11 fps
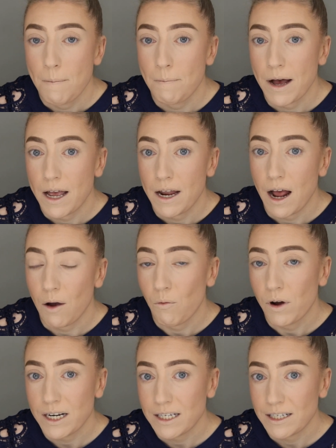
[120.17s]
But I
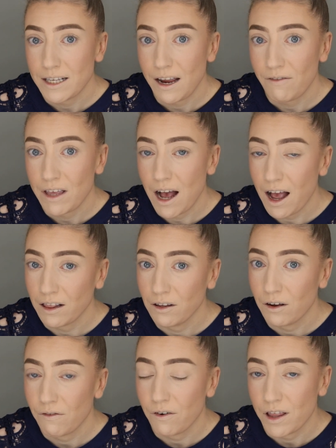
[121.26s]
wanted to save the eye
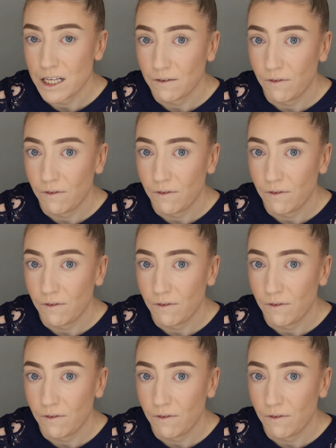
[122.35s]
look for this